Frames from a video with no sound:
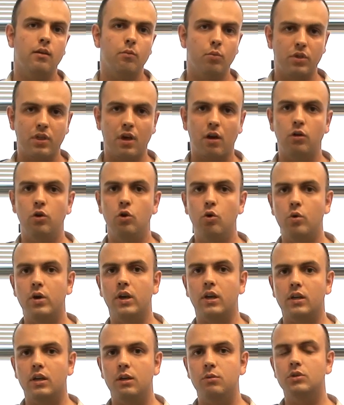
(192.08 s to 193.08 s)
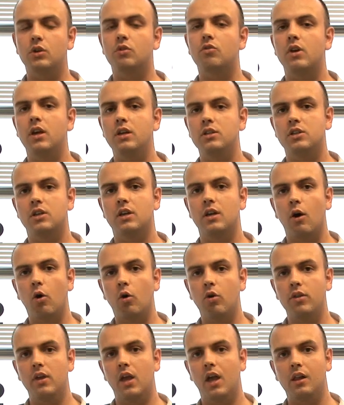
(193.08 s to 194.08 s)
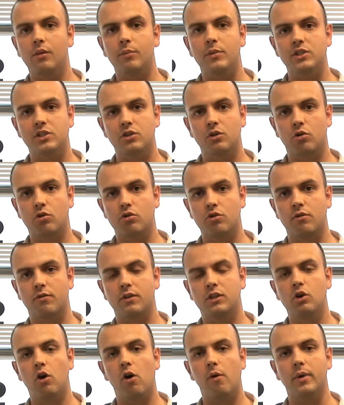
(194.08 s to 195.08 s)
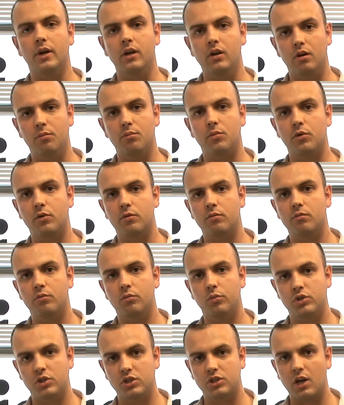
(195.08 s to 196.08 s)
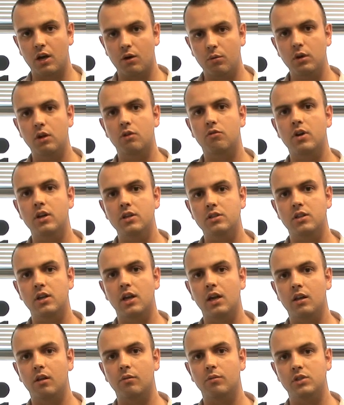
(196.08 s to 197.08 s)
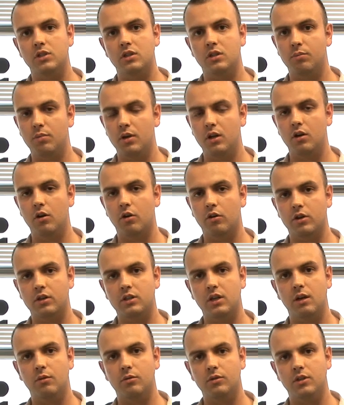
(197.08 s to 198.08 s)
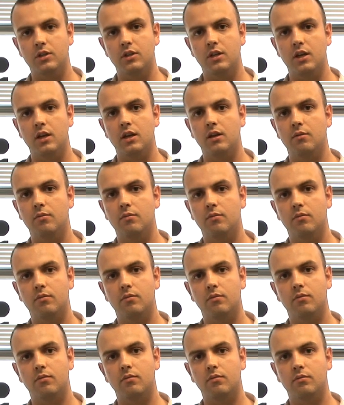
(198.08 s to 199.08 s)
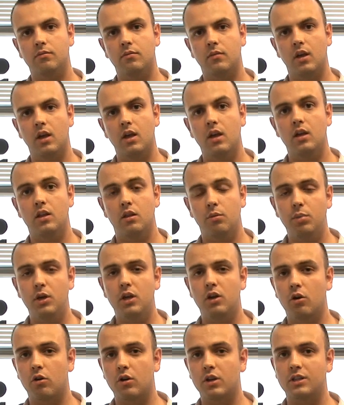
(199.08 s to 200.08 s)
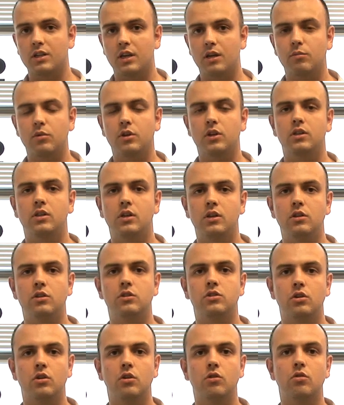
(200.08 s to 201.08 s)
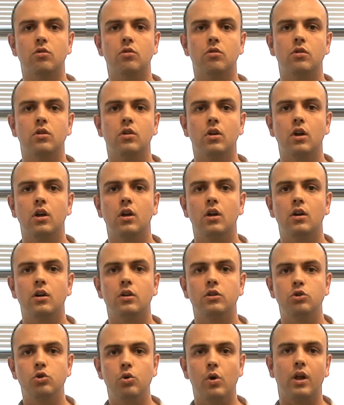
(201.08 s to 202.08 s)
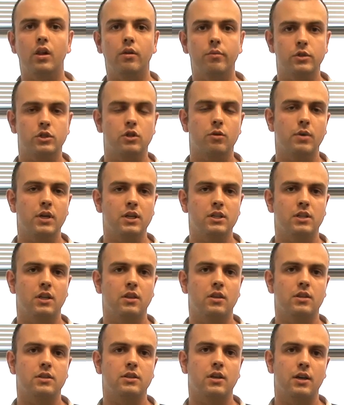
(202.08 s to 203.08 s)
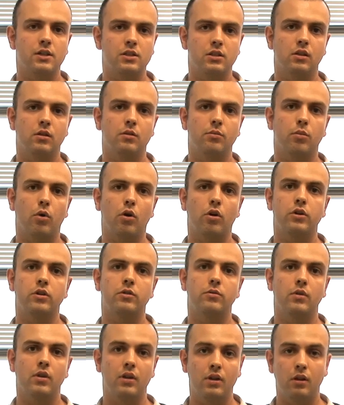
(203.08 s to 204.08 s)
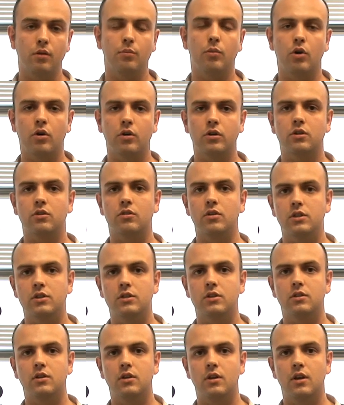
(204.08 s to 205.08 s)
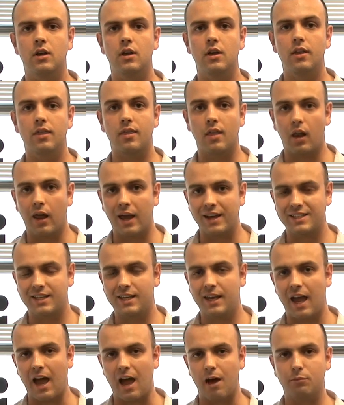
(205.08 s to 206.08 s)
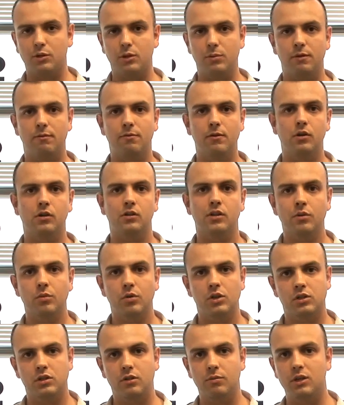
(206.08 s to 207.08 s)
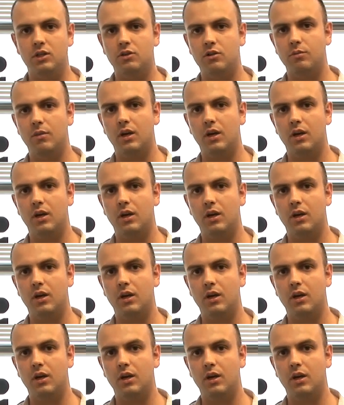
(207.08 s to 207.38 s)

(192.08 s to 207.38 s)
Without knowing it, he was arranging all the elements in order of atomic number, which is how we arrange the elements in the periodic table today. The periodic table continues to grow. New elements are being synthesized in labor- in laboratories. The last gap to be filled in, which Dmitri